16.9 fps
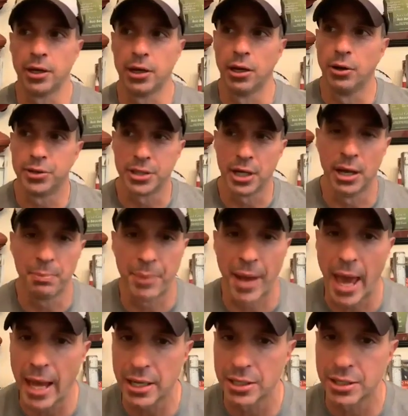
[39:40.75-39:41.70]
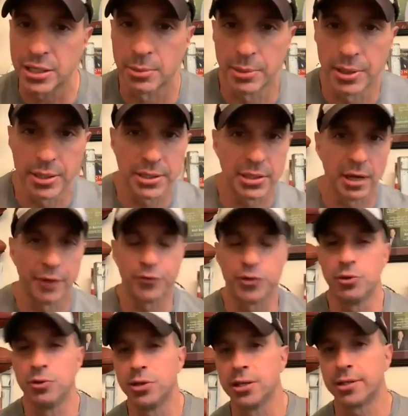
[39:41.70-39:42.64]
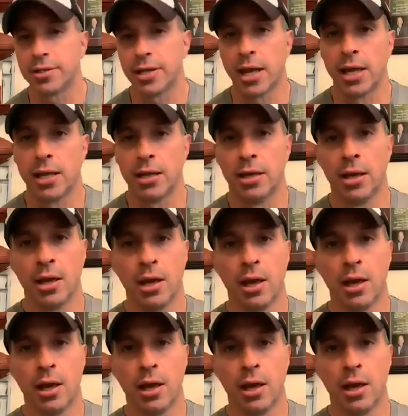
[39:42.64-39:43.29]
you know, to unpackage some of the stuff you just said.